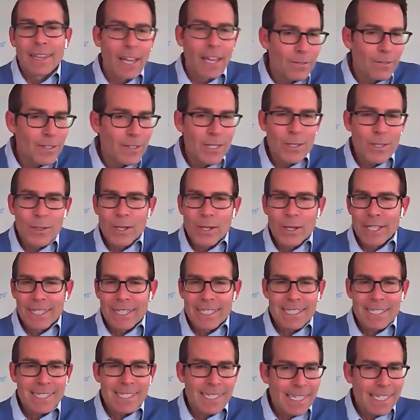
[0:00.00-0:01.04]
I'd love to do
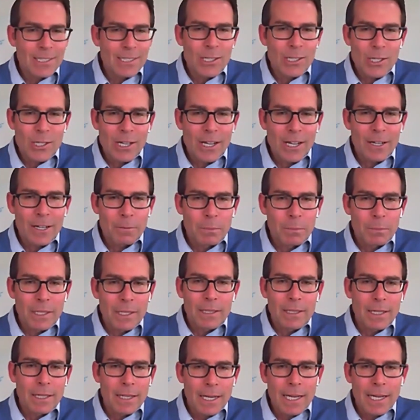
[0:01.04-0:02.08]
all these things, Chuck,
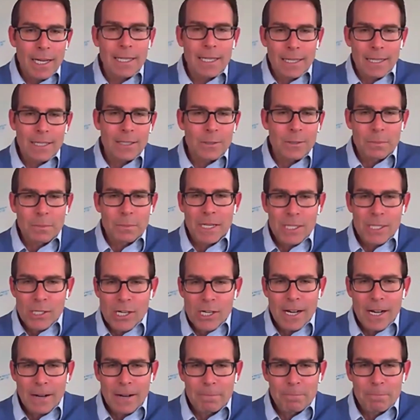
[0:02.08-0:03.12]
but I lost
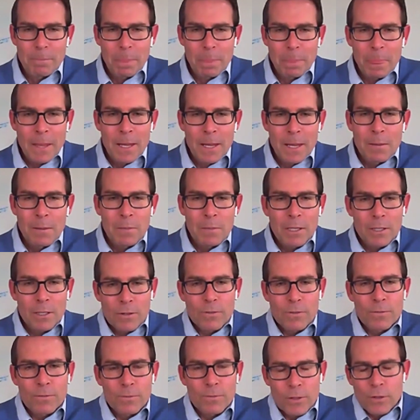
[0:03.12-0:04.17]
my job.
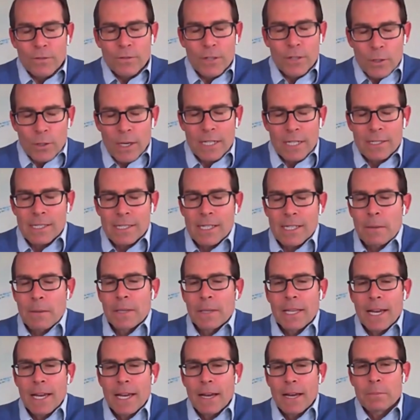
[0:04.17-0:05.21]
But you've addressed
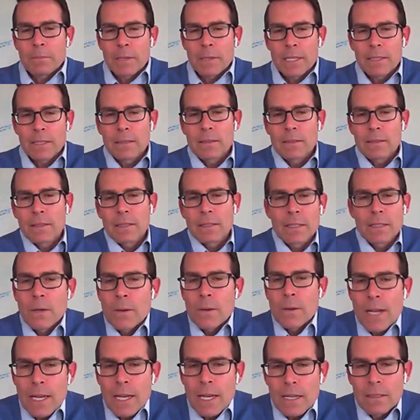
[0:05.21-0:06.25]
some of that, but
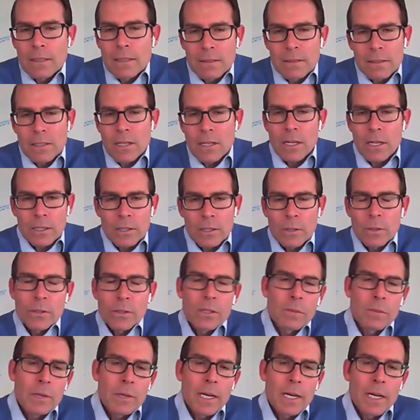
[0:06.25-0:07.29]
go ahead and talk
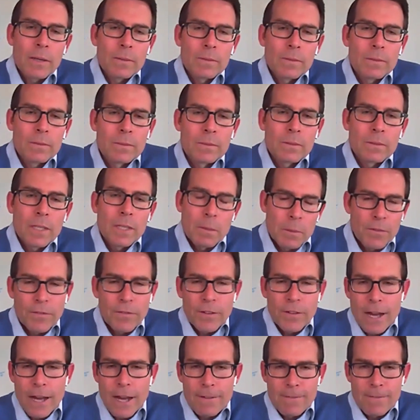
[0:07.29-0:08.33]
to us about
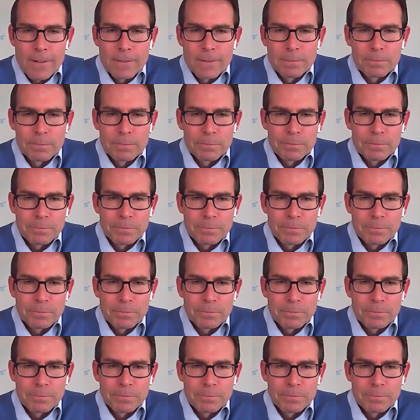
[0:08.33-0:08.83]
number 5.